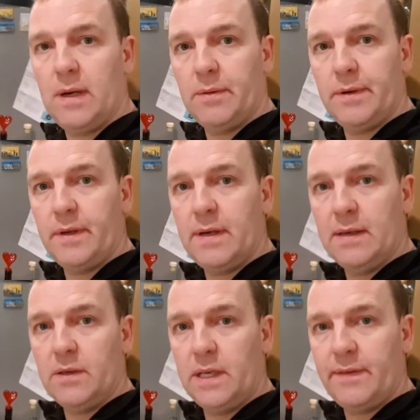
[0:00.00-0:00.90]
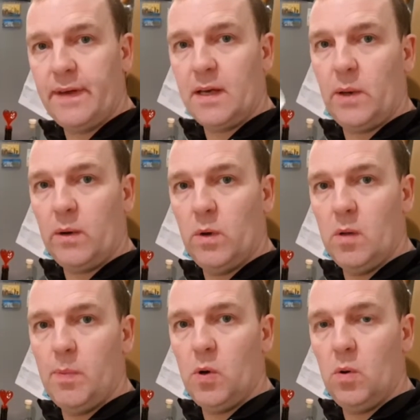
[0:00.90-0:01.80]
what I'm going to do, I'm going to give it a quick
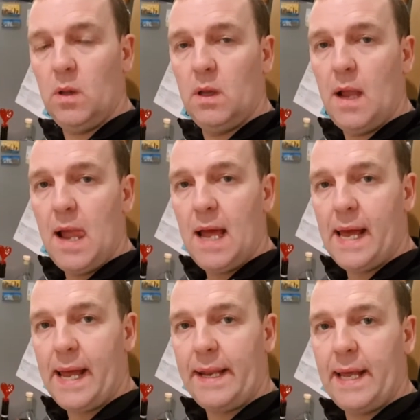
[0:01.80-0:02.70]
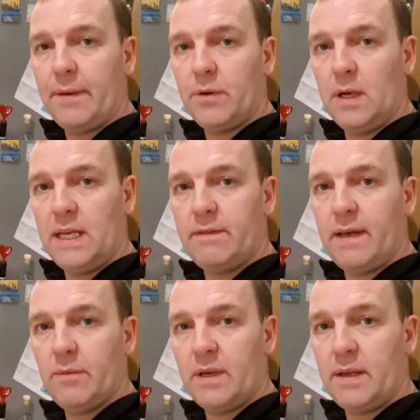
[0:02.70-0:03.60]
whirlpool, and then I'm going to leave
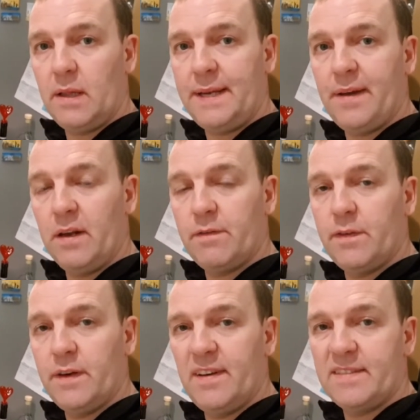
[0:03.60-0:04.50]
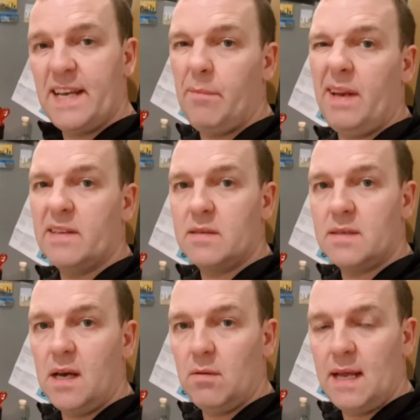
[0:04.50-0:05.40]
it with a lid on for 10 minutes or
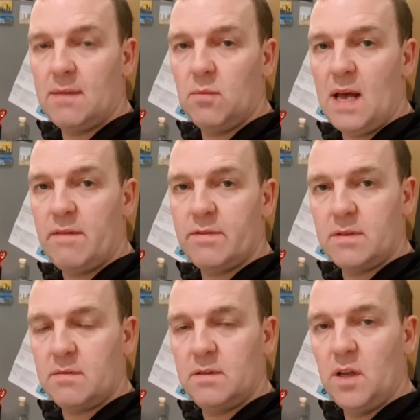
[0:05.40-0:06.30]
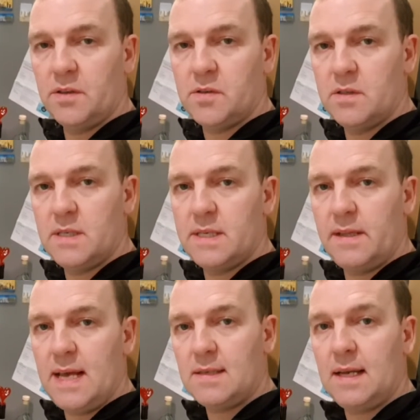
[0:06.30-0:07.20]
so, let whatever's nonsense is
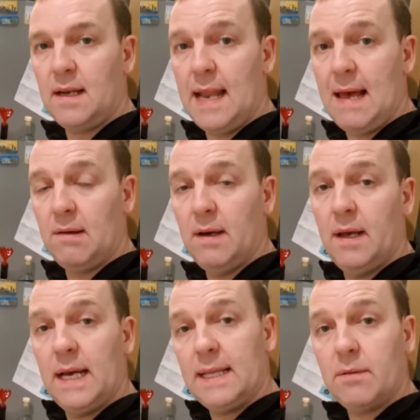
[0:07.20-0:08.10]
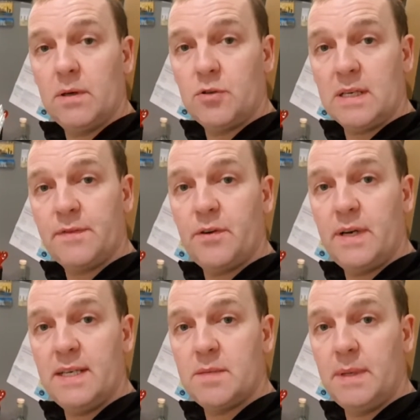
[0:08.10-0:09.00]
in there settle out, and I'm going to transfer
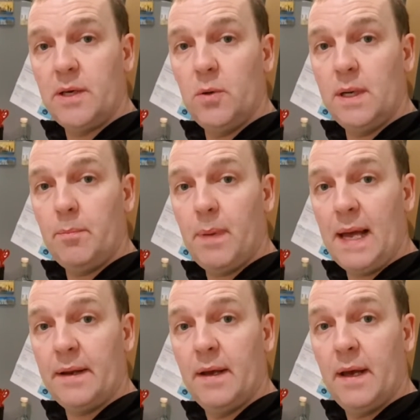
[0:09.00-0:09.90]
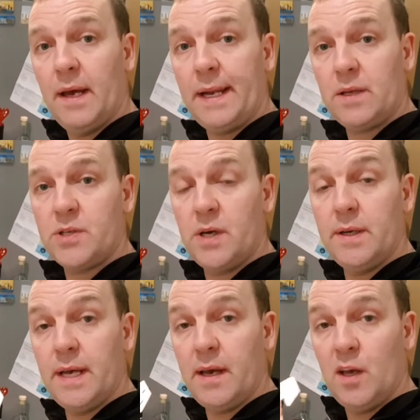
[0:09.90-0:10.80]
it into my cooling pan, and I'll show
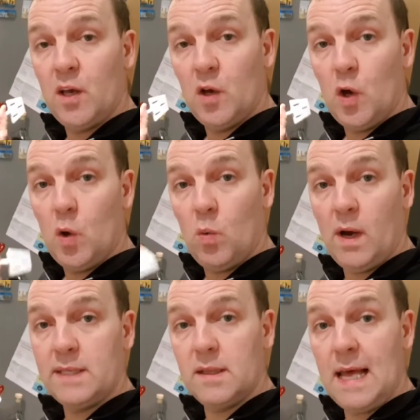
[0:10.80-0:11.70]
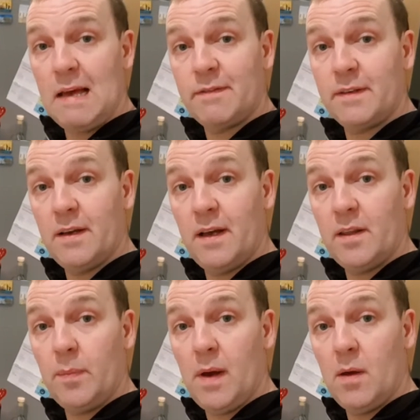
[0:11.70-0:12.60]
you what is left at
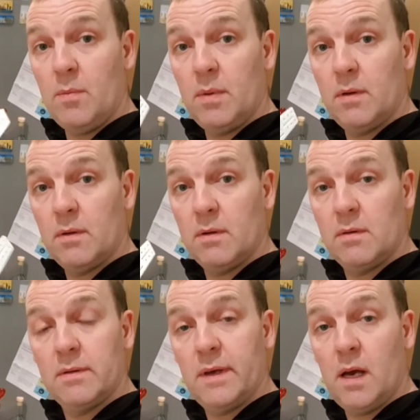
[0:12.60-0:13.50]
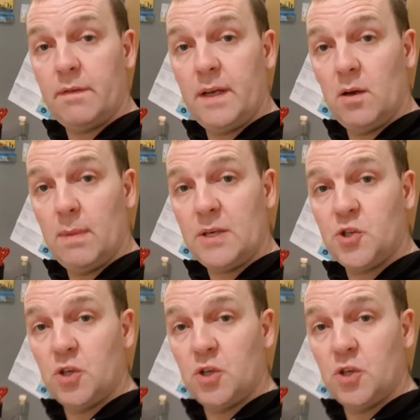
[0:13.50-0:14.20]
the bottom of the old mash